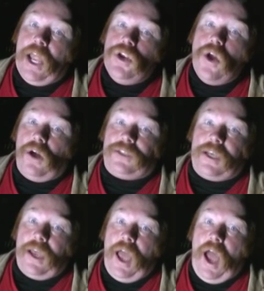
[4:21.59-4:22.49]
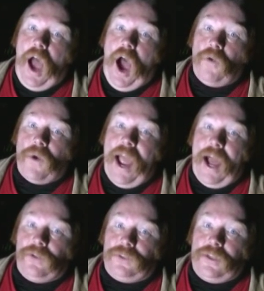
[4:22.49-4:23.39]
not
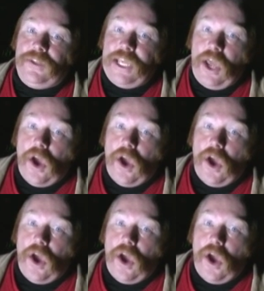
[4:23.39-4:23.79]
around the